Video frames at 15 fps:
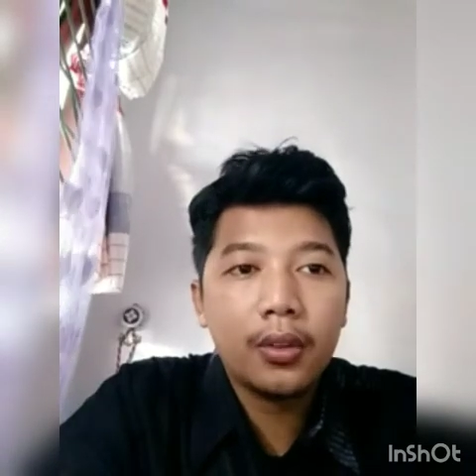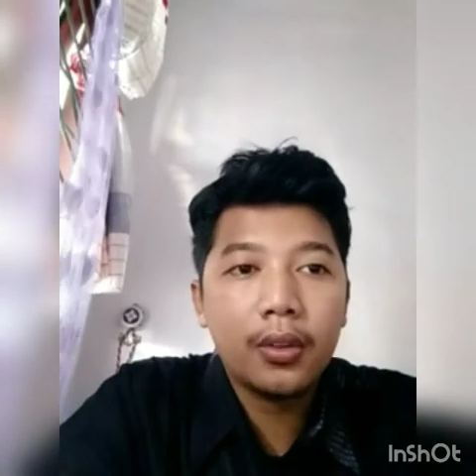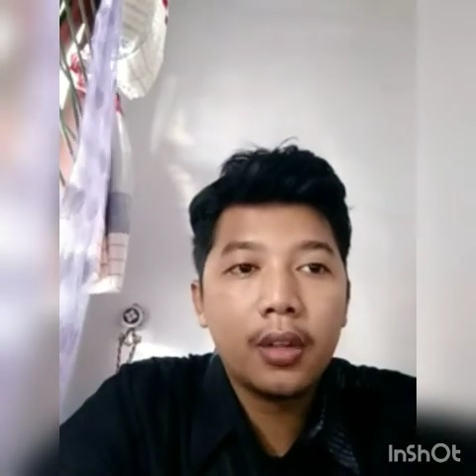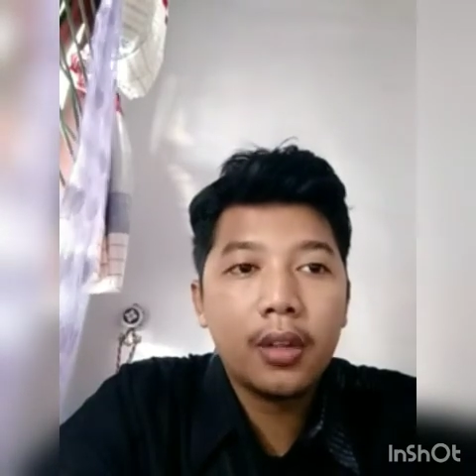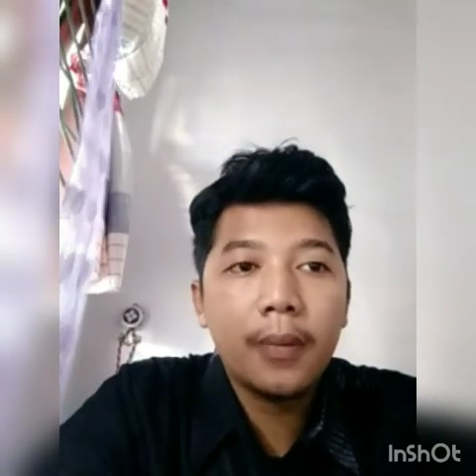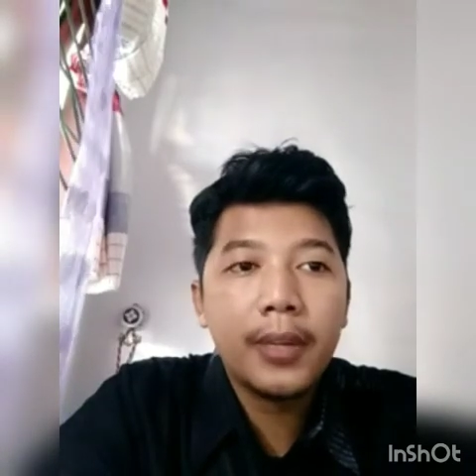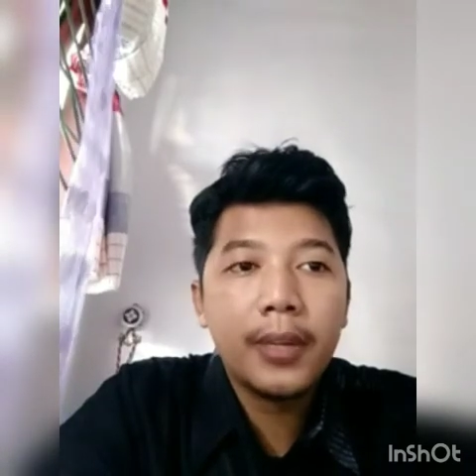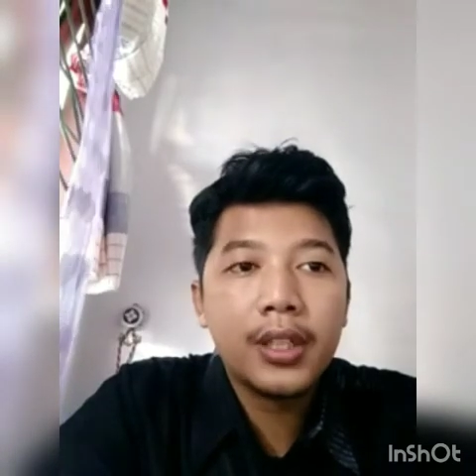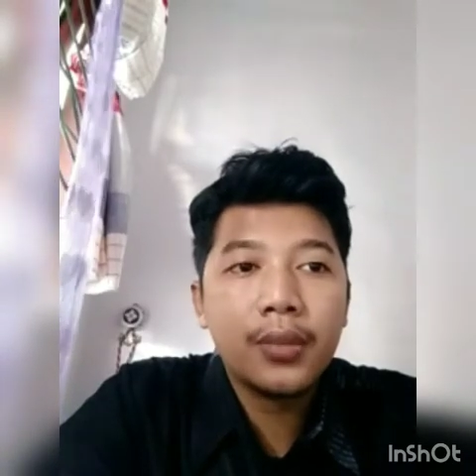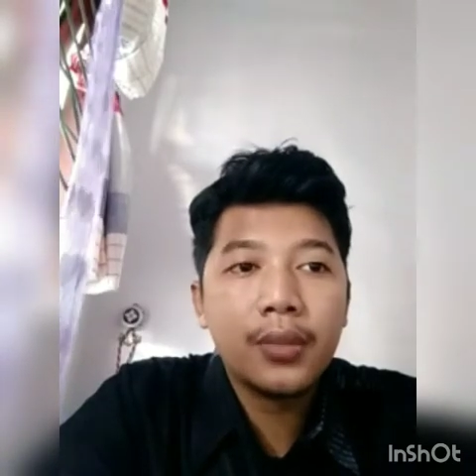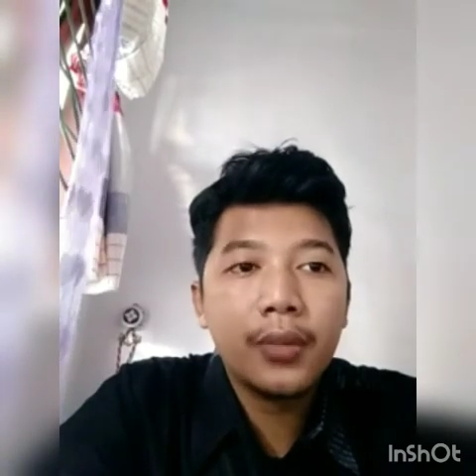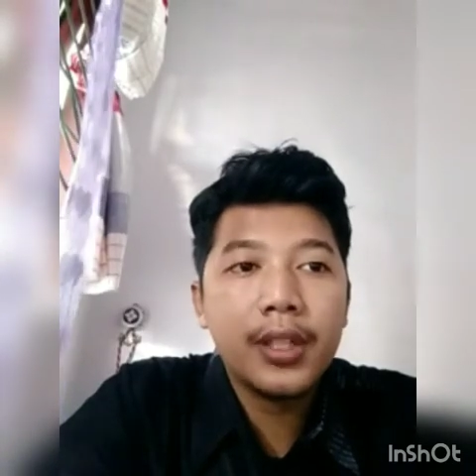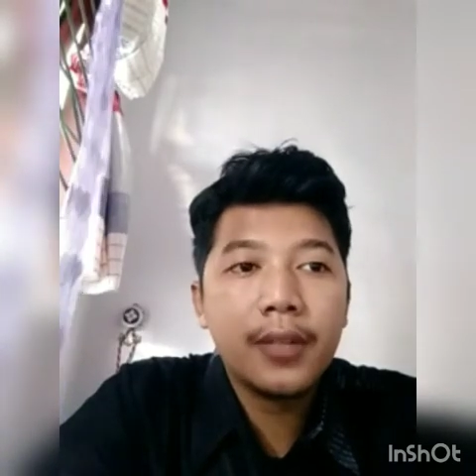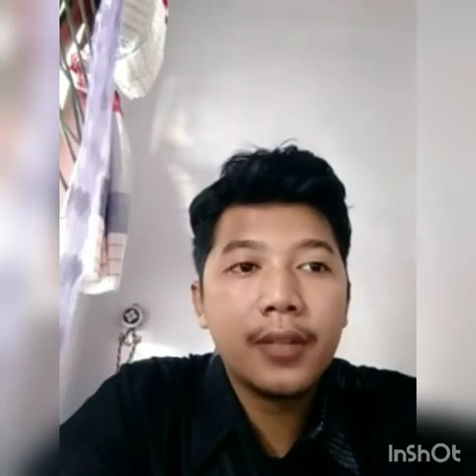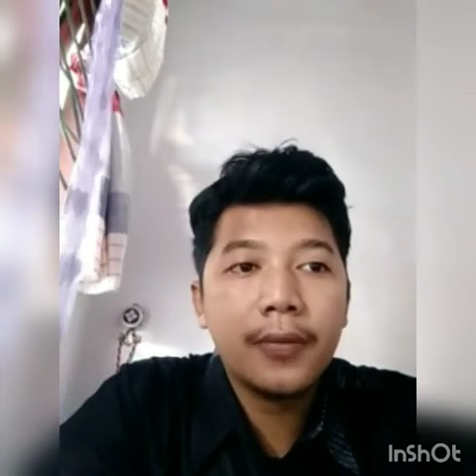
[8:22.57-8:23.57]
topic
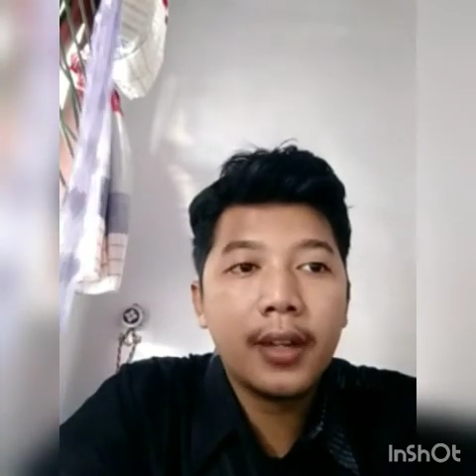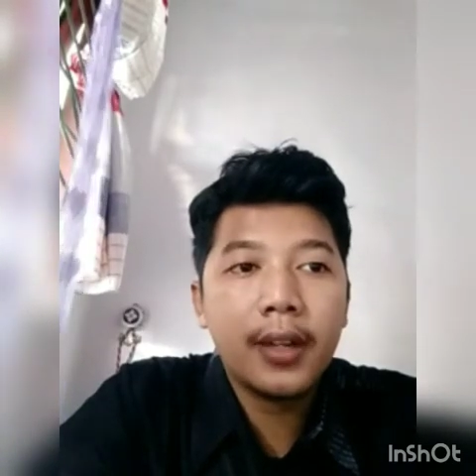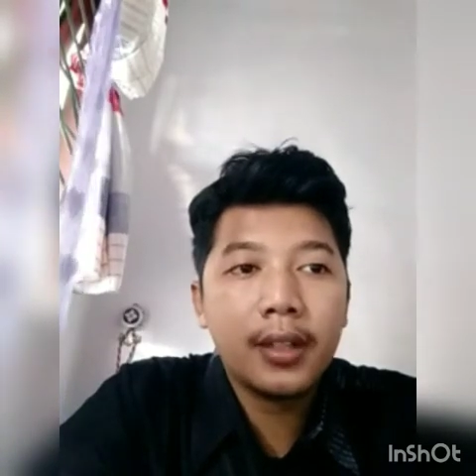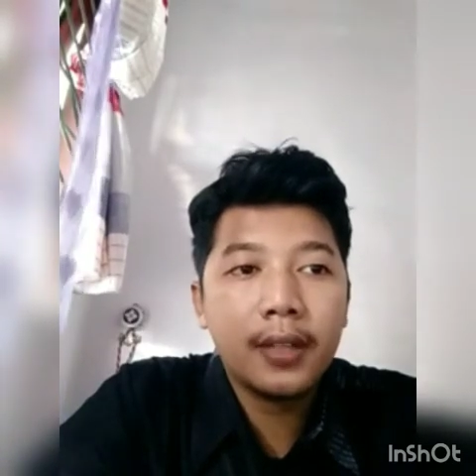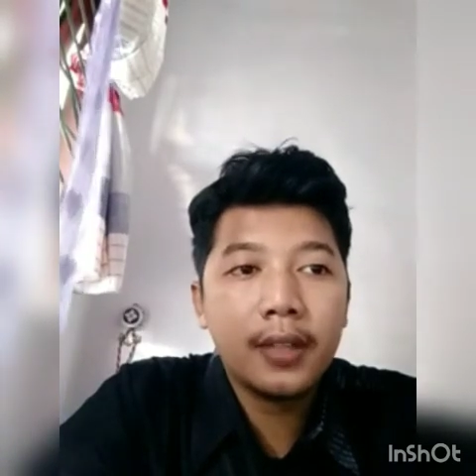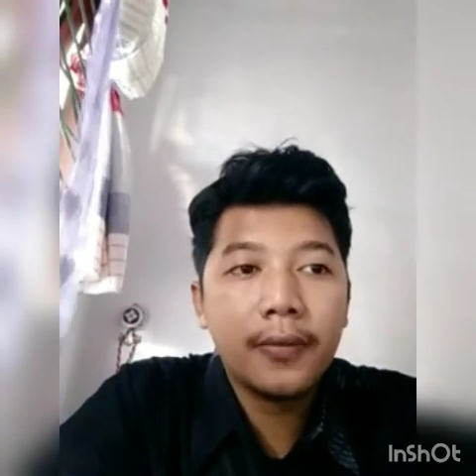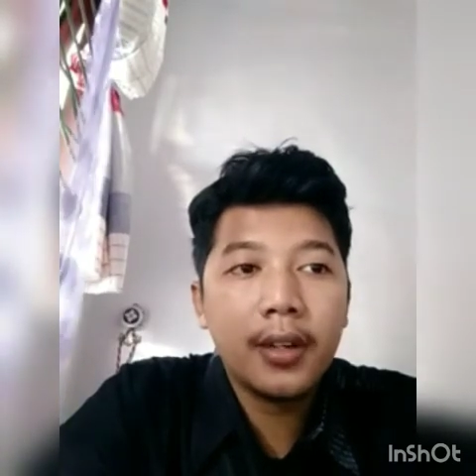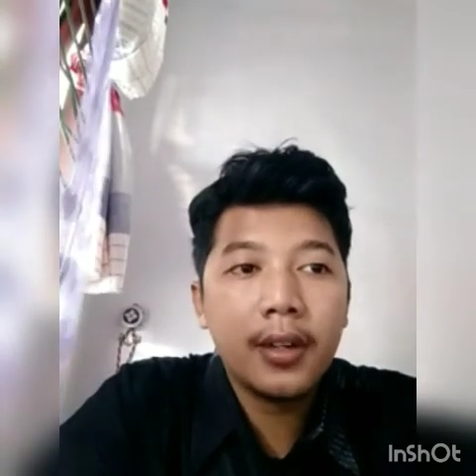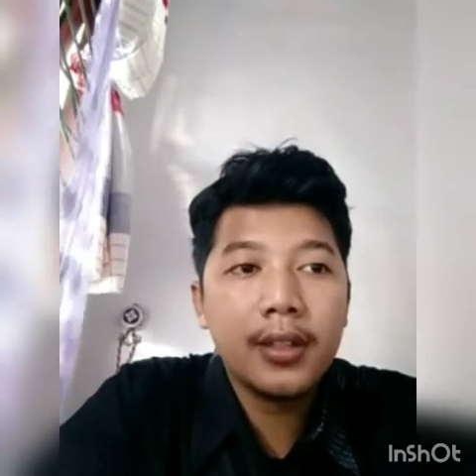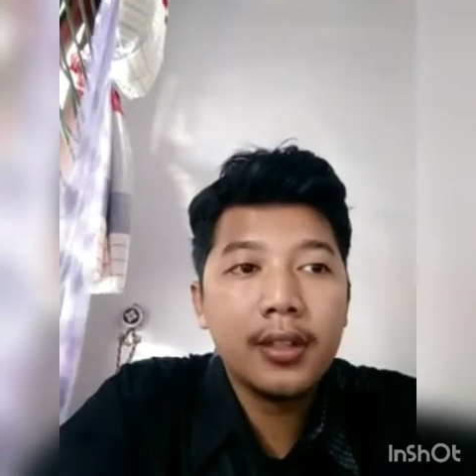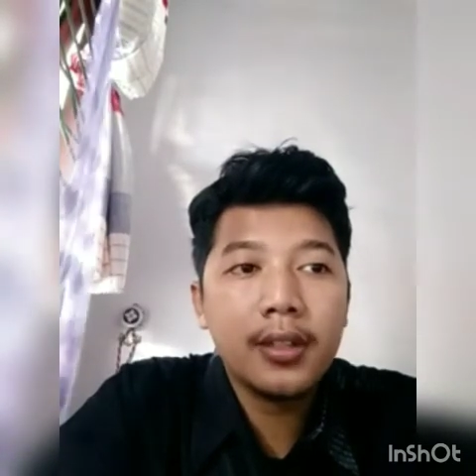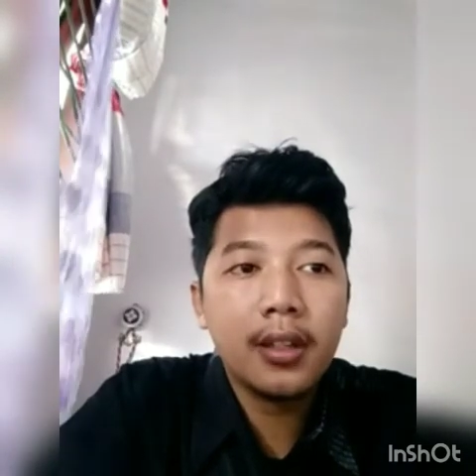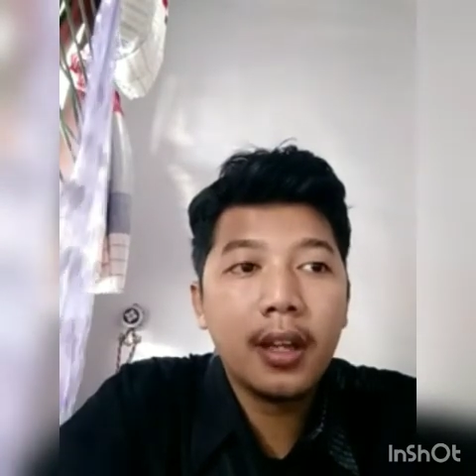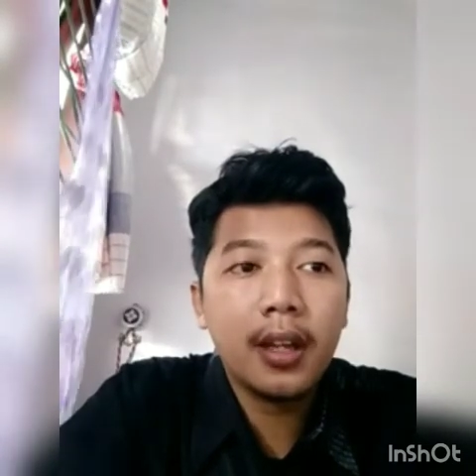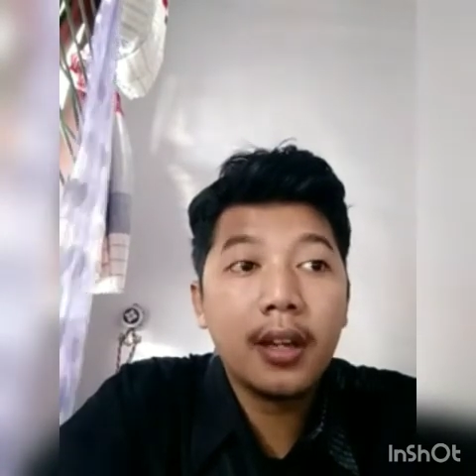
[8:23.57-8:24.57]
switch, effective function,